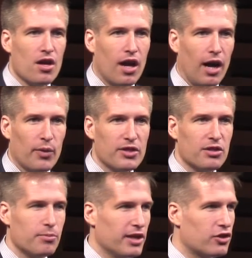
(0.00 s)
I went to
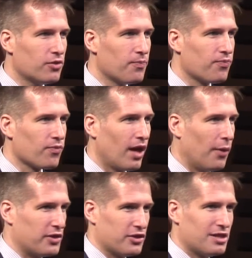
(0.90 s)
the beach. I
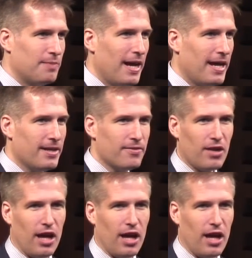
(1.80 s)
went to Spain.